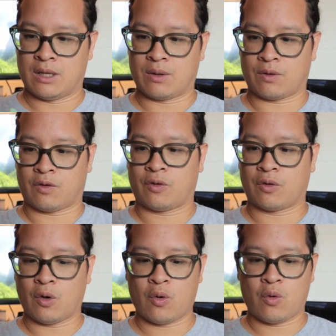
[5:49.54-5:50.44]
there's
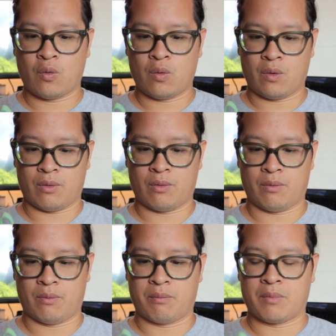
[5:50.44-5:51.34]
so
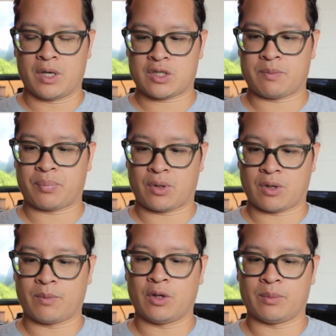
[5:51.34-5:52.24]
much
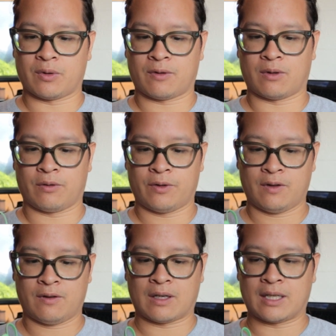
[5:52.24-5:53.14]
permeable
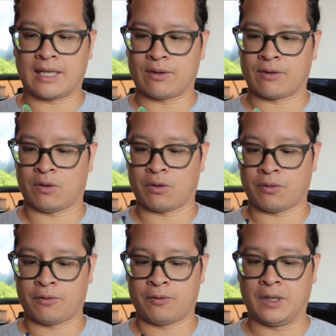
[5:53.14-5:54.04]
surface that allows your
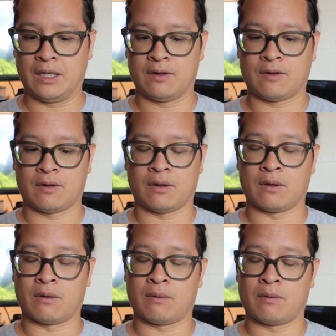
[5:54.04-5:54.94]
feet
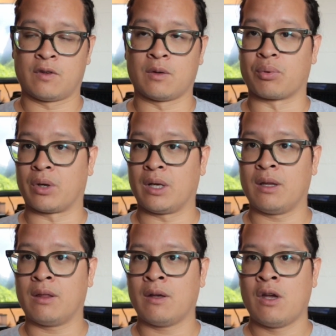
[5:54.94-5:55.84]
to
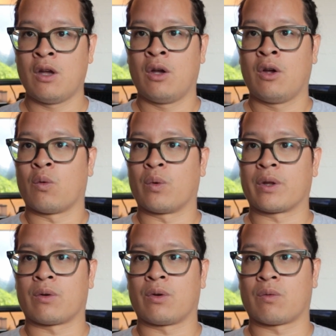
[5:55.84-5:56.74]
breathe,
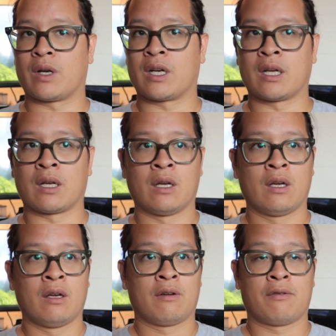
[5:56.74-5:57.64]
whether you're running
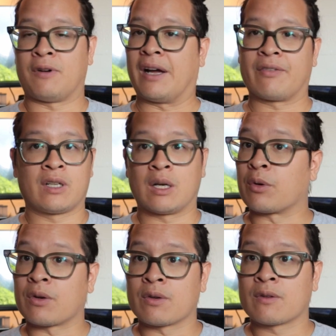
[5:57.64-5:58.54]
5
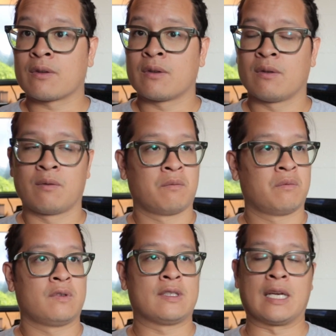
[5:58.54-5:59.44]
kilometers,
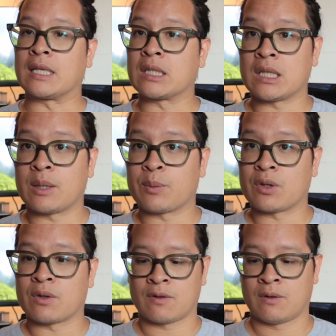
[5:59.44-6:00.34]
10
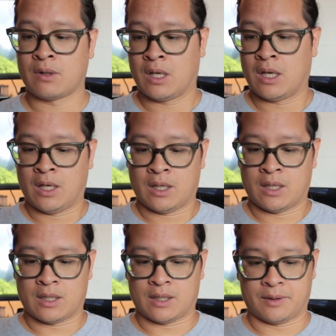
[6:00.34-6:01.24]
kilometers,
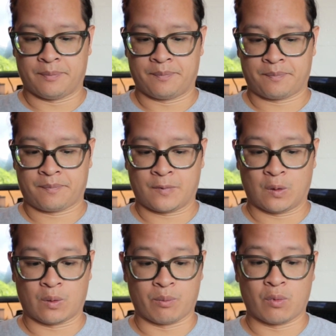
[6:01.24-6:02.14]

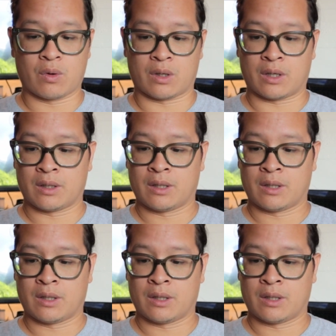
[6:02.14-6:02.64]
or more.